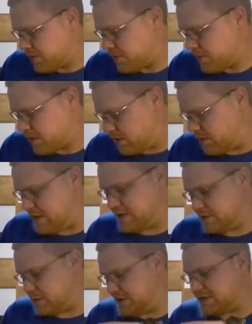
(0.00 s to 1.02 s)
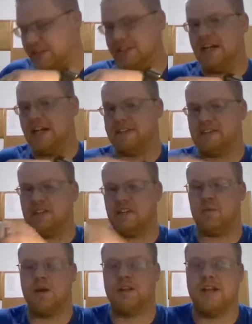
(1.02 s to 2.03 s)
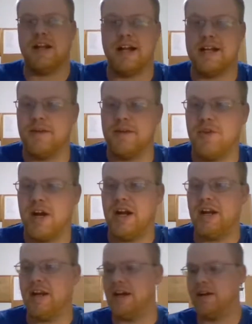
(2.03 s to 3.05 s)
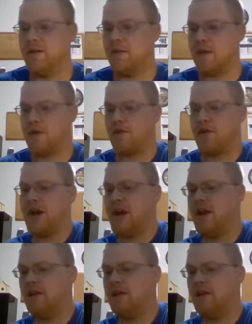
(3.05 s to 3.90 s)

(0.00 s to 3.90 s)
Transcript: this was the nicest one that I could find out of the three.